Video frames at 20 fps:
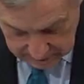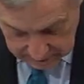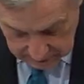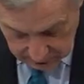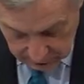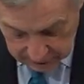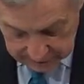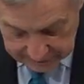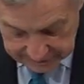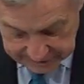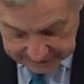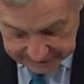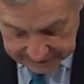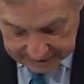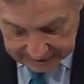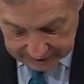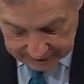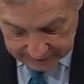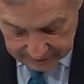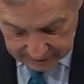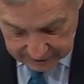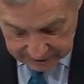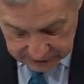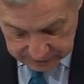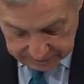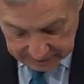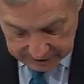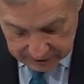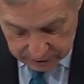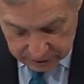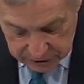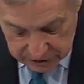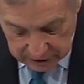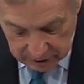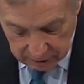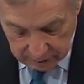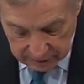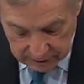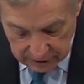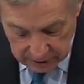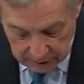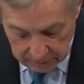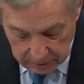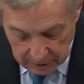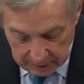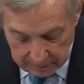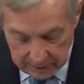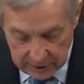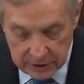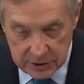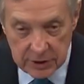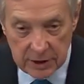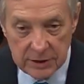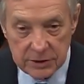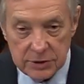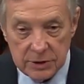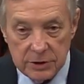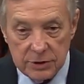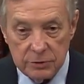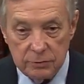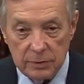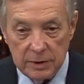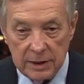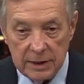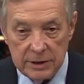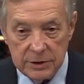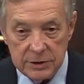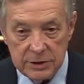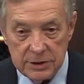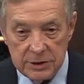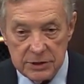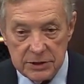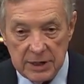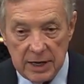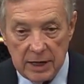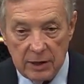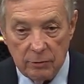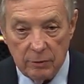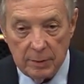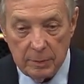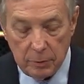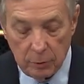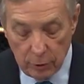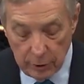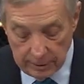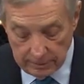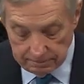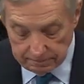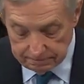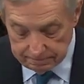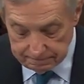Early today, the Inspector General at the Department of Justice released a stunning report.